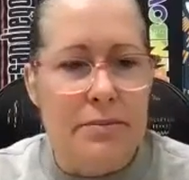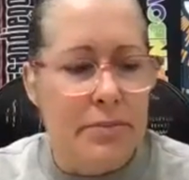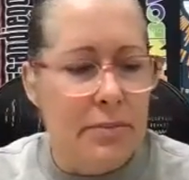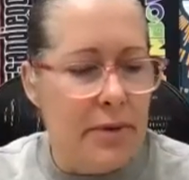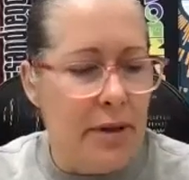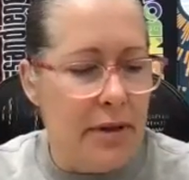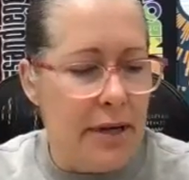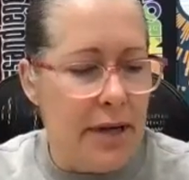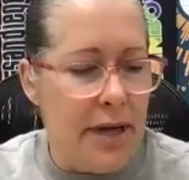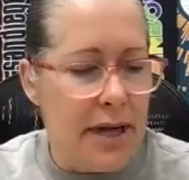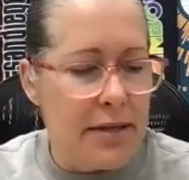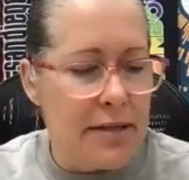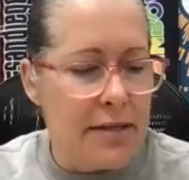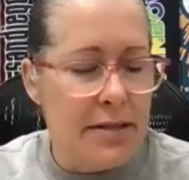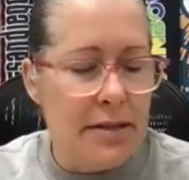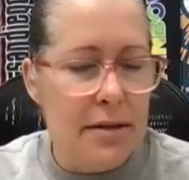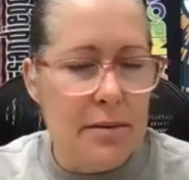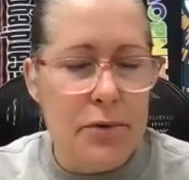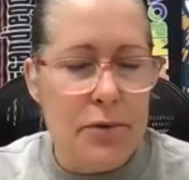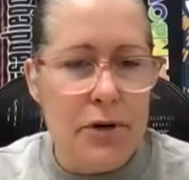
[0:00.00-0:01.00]
The next
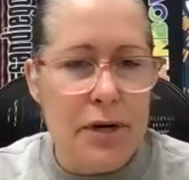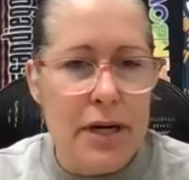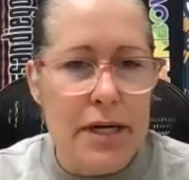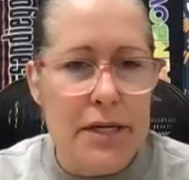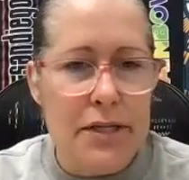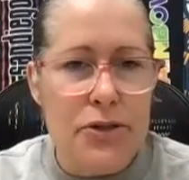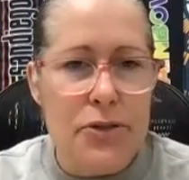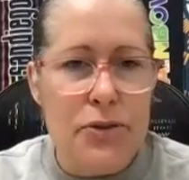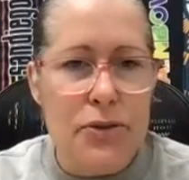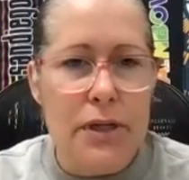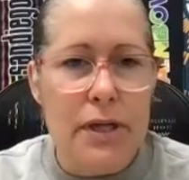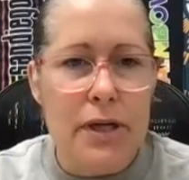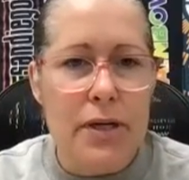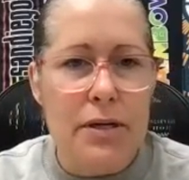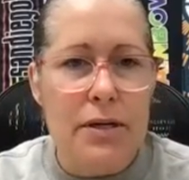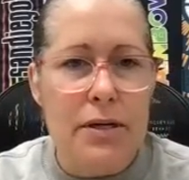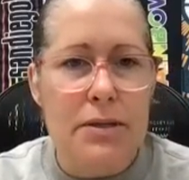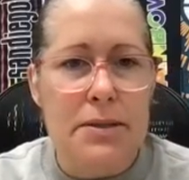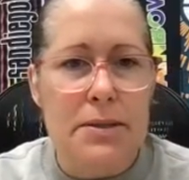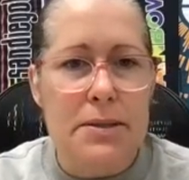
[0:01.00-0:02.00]
number 8, Julie
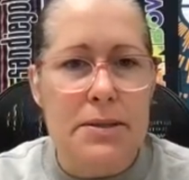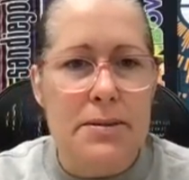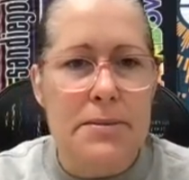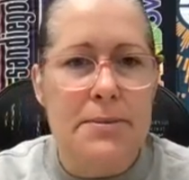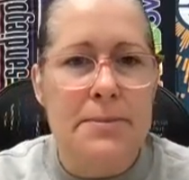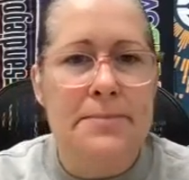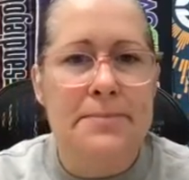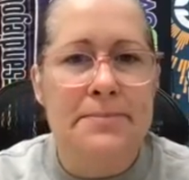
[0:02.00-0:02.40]
Ertz.